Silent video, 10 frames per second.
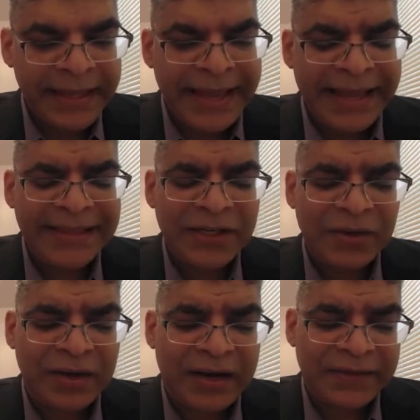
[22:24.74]
And they
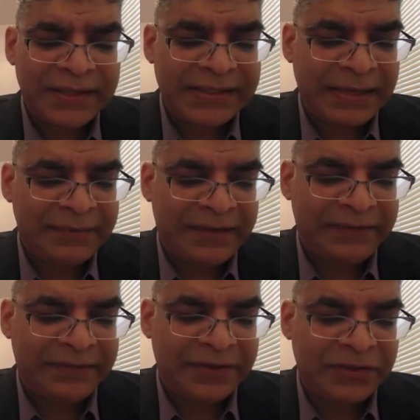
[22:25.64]
don't offer the same
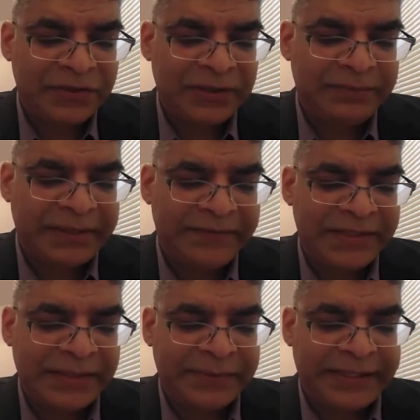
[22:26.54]
level of control and
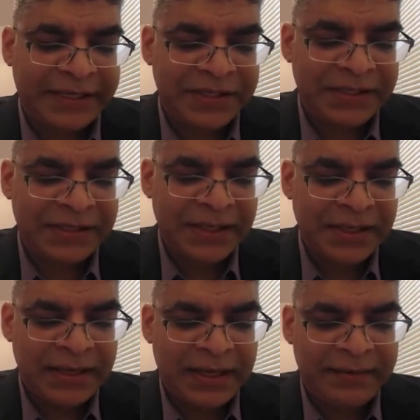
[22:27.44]
privacy protection
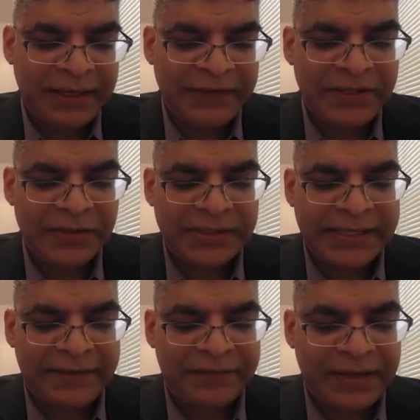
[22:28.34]
individuals
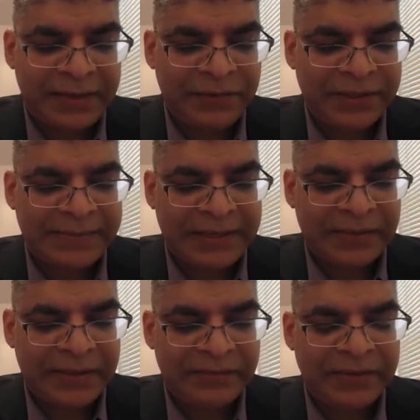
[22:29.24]
have come to expect
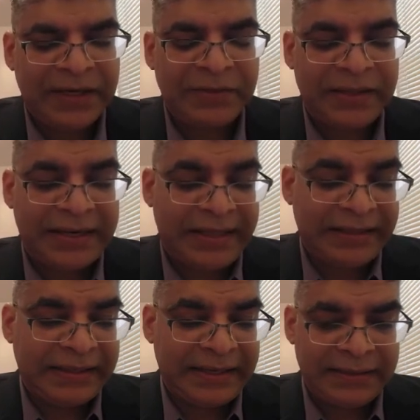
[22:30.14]
with regard to their
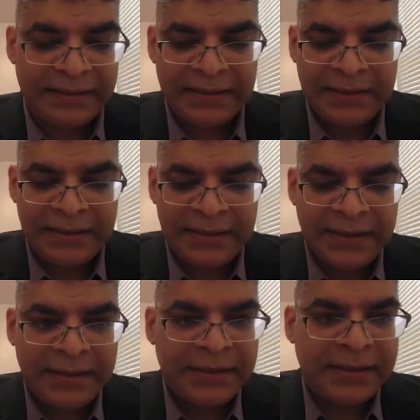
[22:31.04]
healthcare.
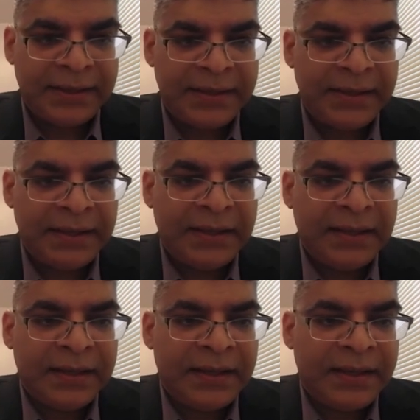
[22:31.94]
Right?
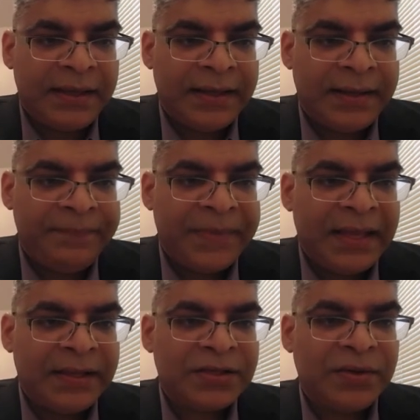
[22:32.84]

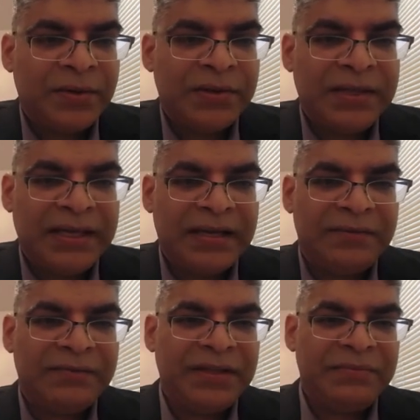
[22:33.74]
So
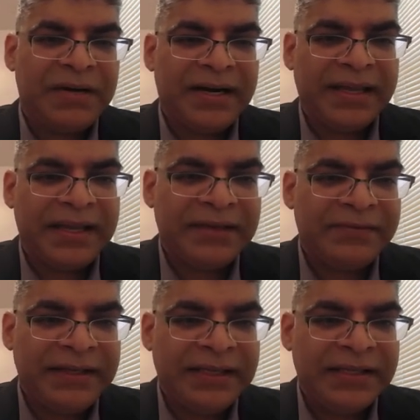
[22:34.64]
the market
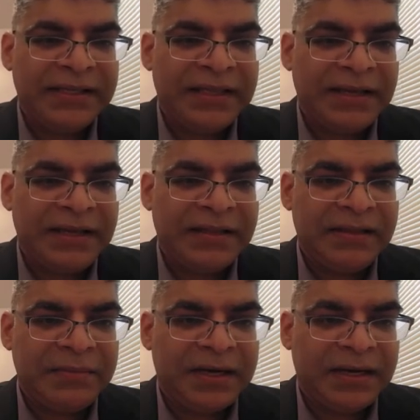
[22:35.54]
really, the
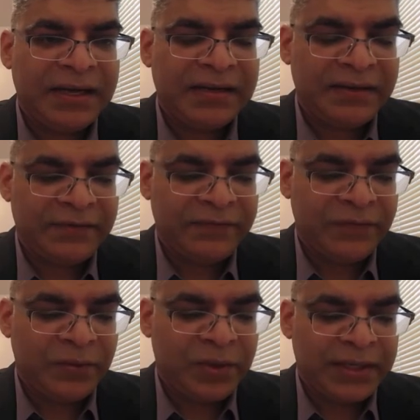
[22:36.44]
market
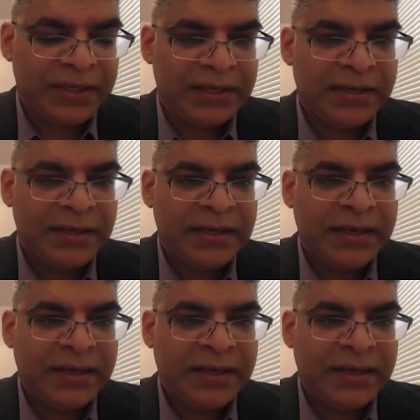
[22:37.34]
for